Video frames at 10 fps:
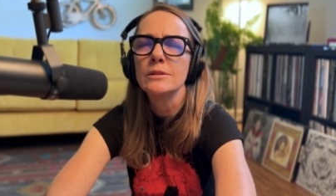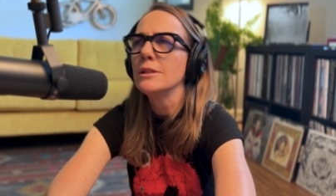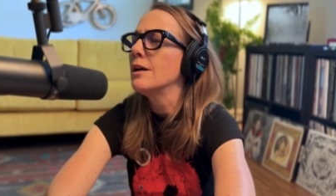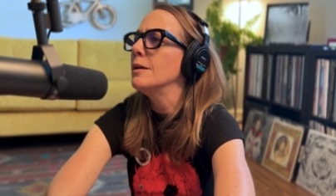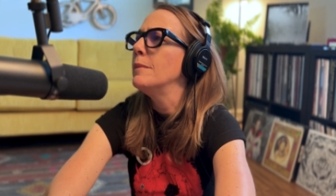
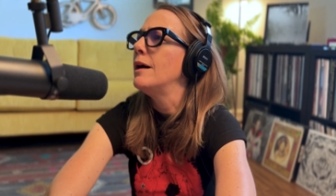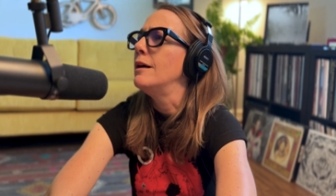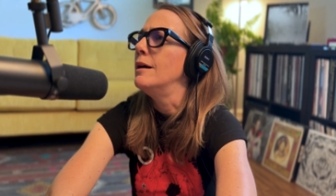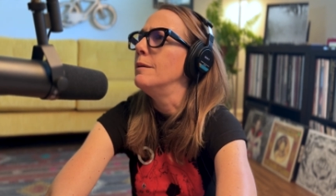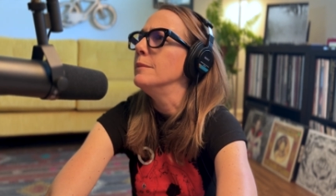Soccer
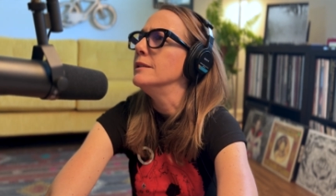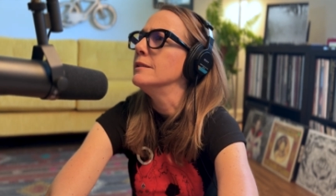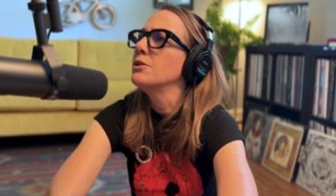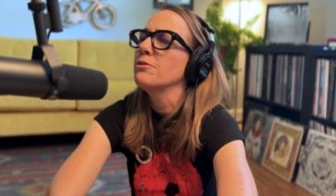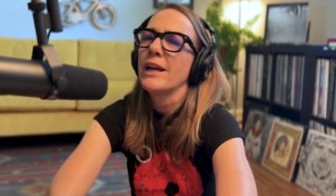mom
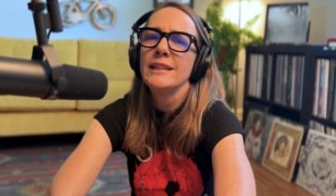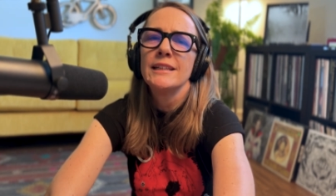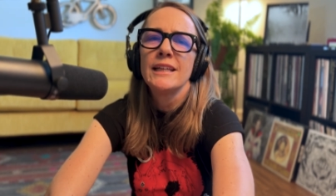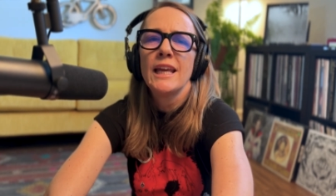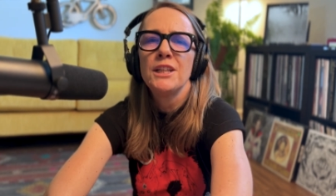and great in
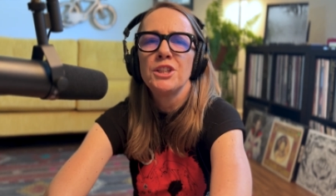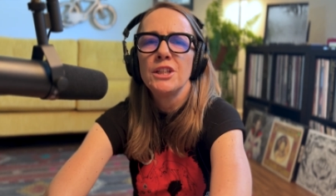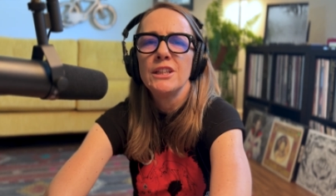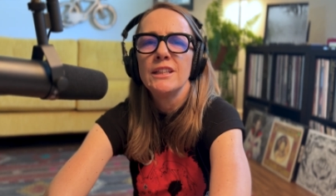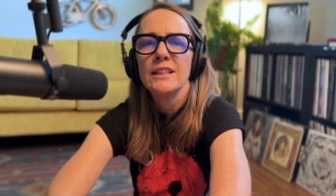the
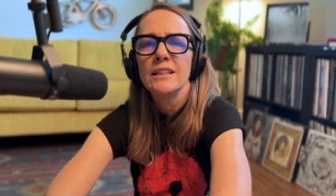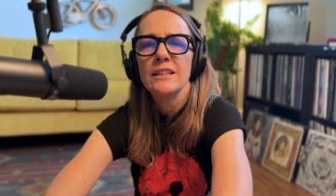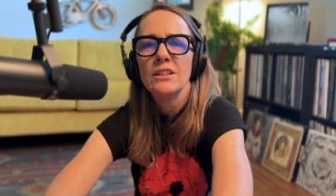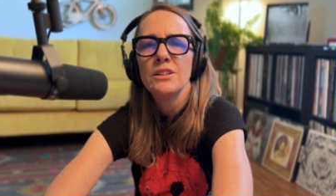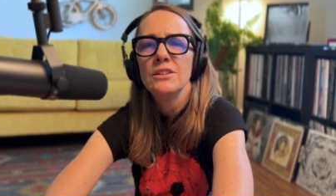kitchen
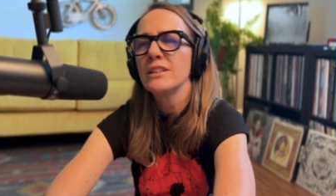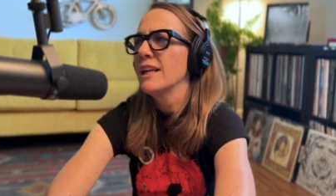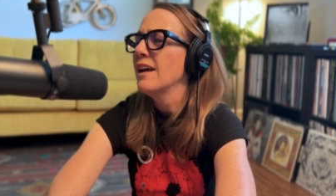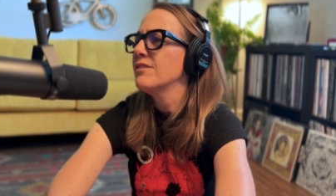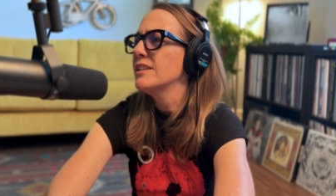and
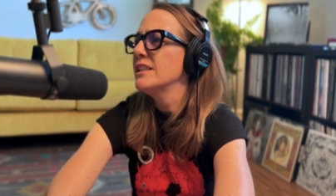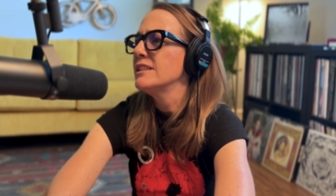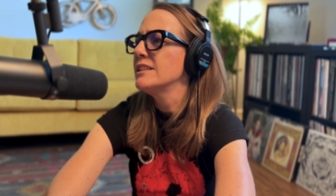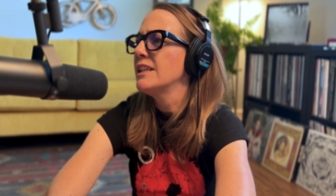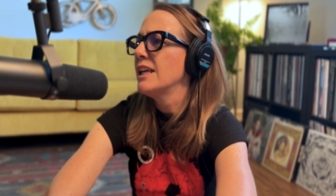looking after
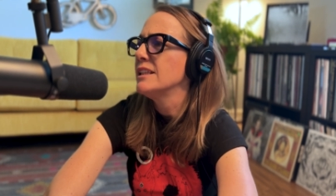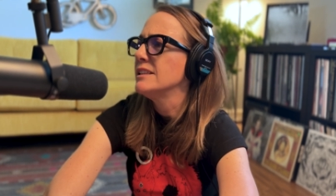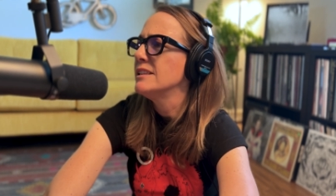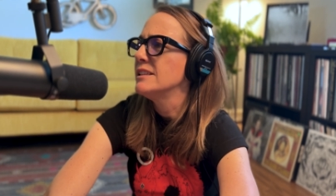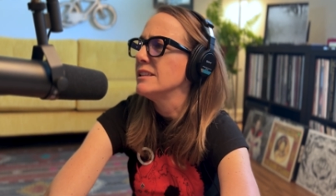these
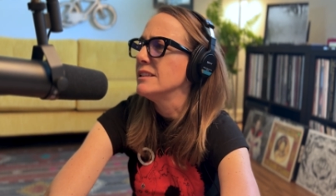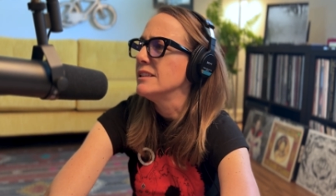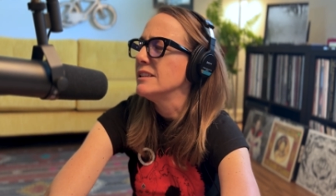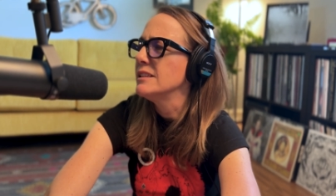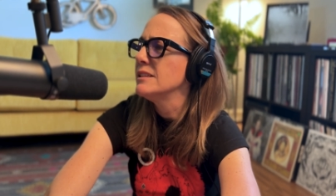kids
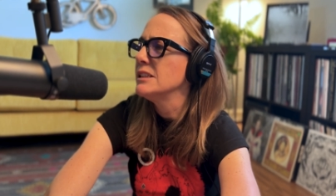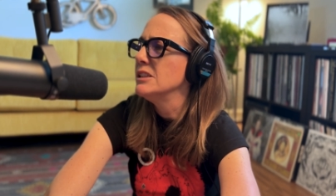and